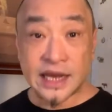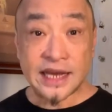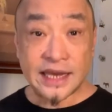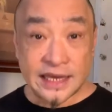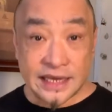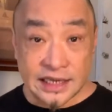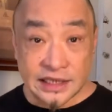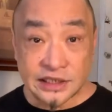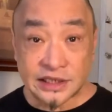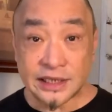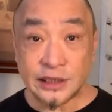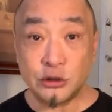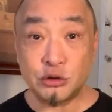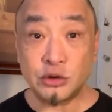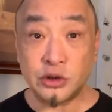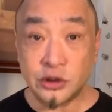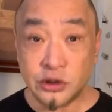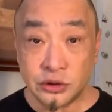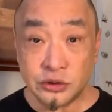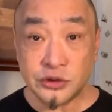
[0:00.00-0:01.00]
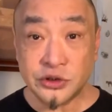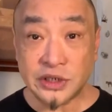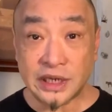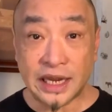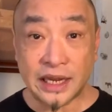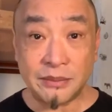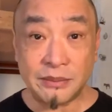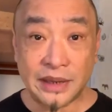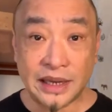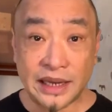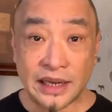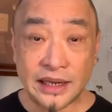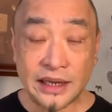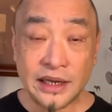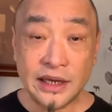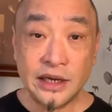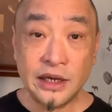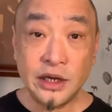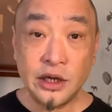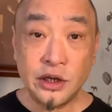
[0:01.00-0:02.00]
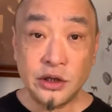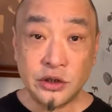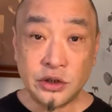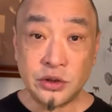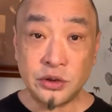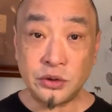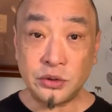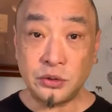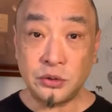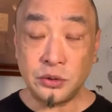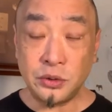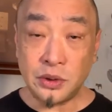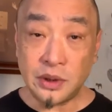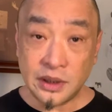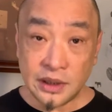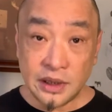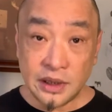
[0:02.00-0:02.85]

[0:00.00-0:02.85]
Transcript: his introducing me to